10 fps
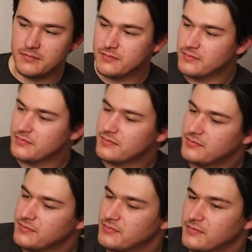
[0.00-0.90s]

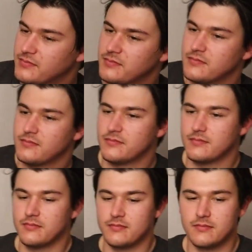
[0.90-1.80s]

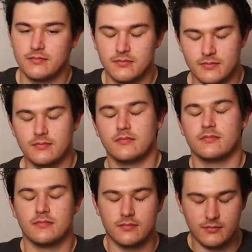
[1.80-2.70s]

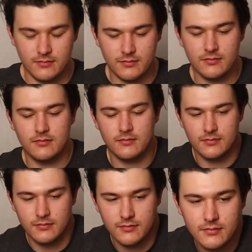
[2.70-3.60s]

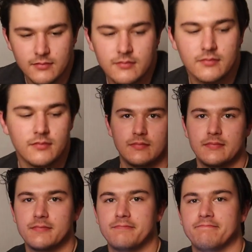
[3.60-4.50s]

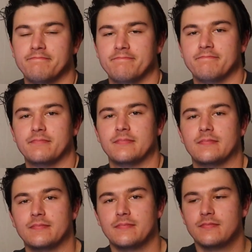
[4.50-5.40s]

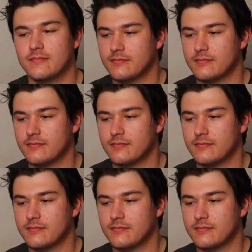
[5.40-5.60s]
No words are spoken by the person on screen.